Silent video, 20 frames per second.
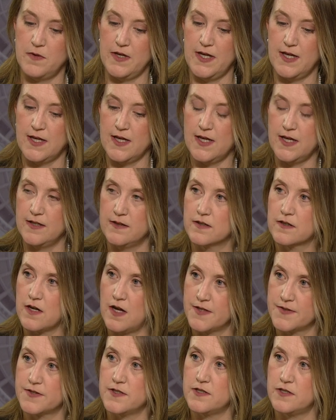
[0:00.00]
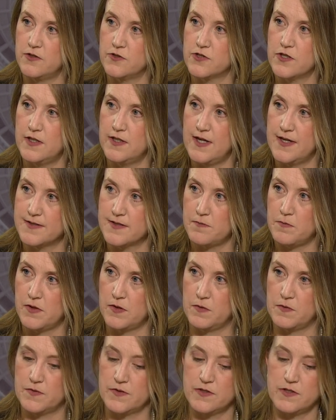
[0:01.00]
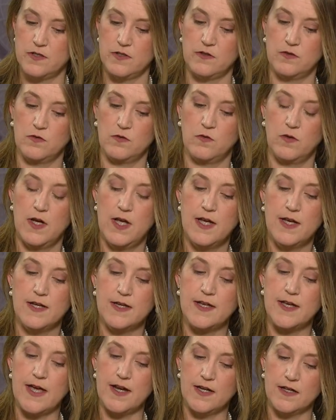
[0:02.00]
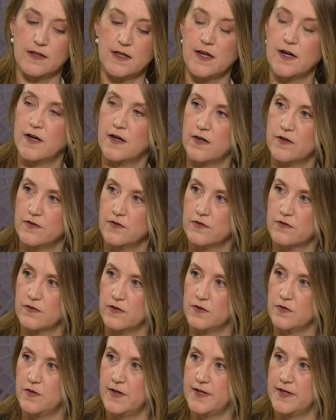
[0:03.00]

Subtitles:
being in the Constitution as opposed to getting there through